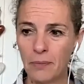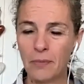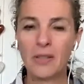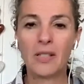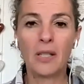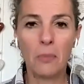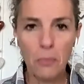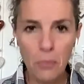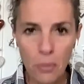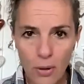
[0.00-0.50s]

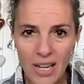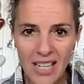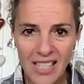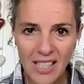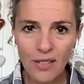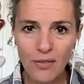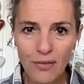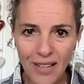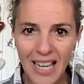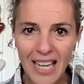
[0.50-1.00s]

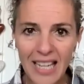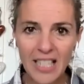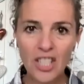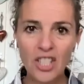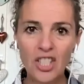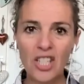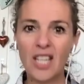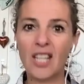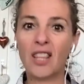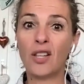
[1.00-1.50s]
suppressive
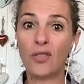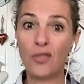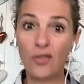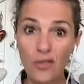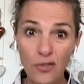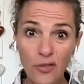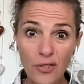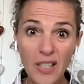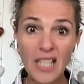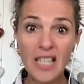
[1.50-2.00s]
energy, the
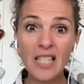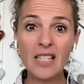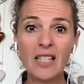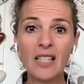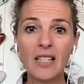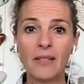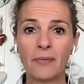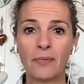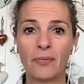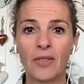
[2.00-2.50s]

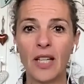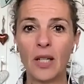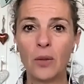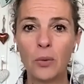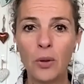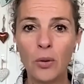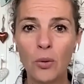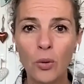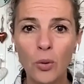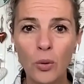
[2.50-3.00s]
fear
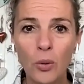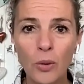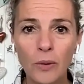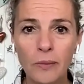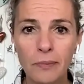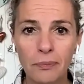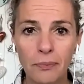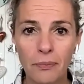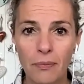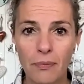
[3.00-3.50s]
that we're
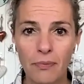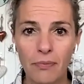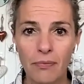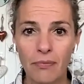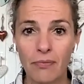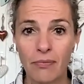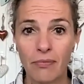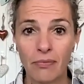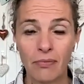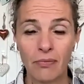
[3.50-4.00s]
all
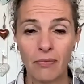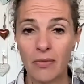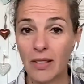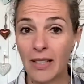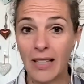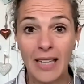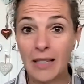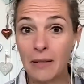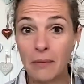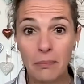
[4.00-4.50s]

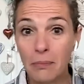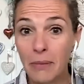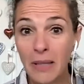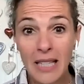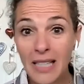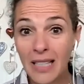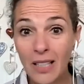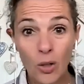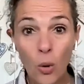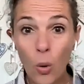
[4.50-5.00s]
can
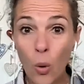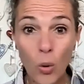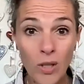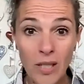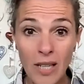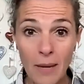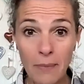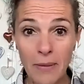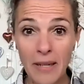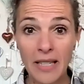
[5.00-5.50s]
be
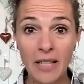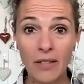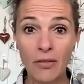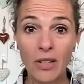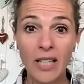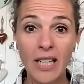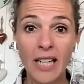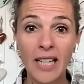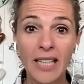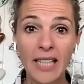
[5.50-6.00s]
caught up in
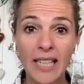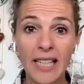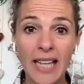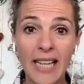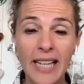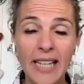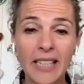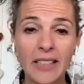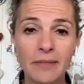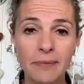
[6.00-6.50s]
every now and
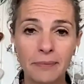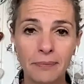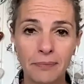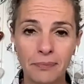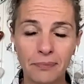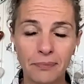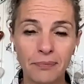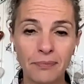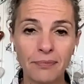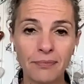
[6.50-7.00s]
again,
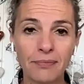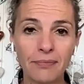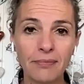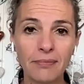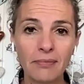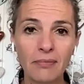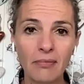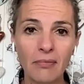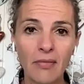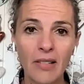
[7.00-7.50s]

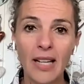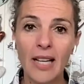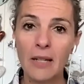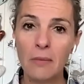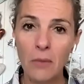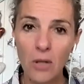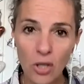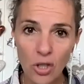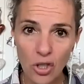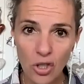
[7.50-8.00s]

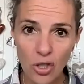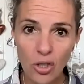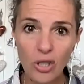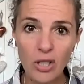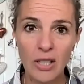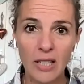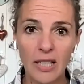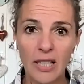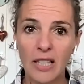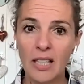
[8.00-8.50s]
can most
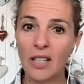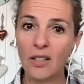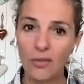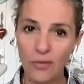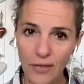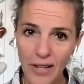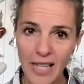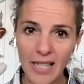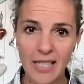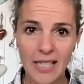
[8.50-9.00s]
certainly
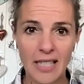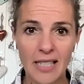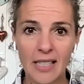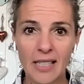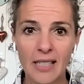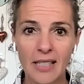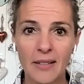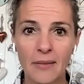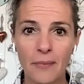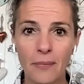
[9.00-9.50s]
affect
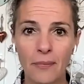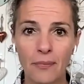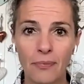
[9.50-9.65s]
us.